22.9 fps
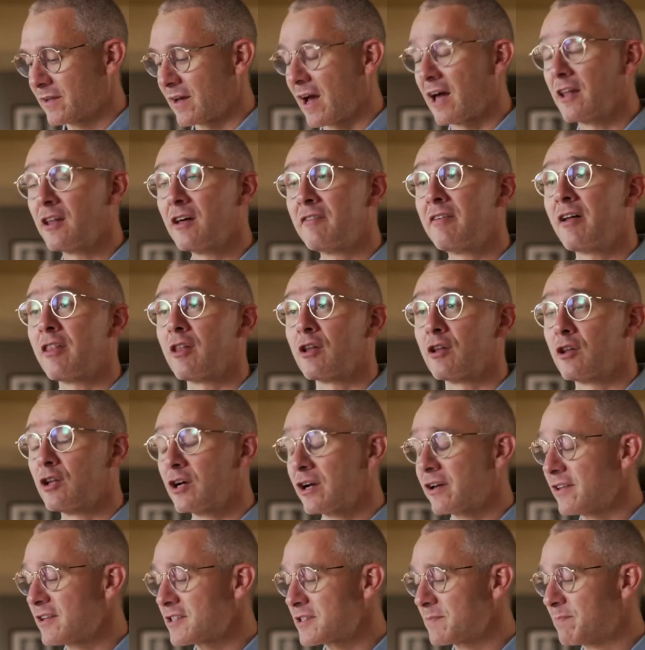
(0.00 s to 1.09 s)
I love how the look
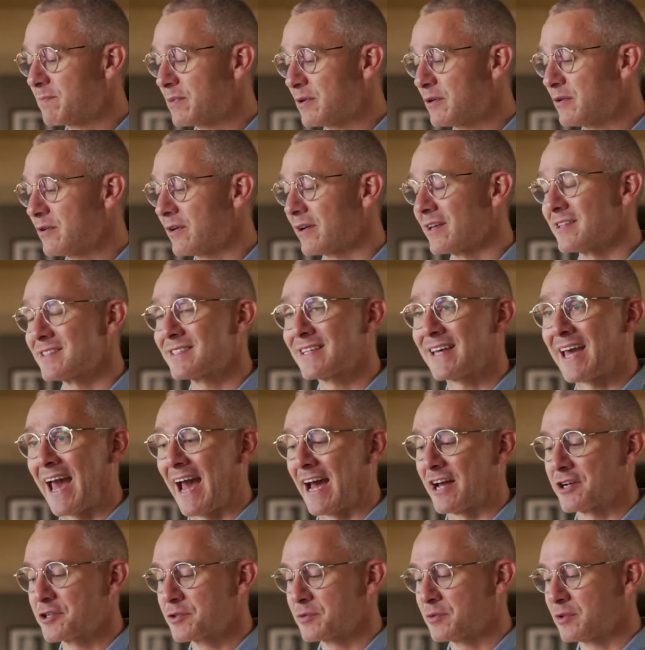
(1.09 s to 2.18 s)
of this boot is
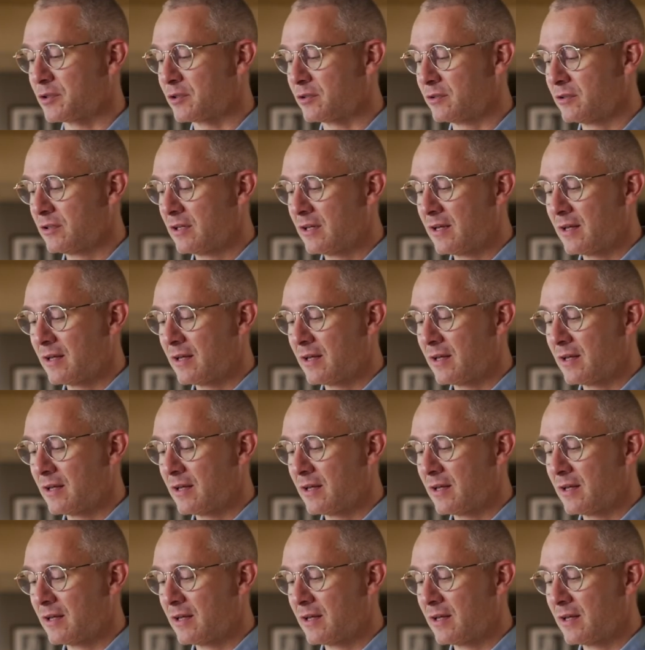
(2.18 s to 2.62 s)
casual,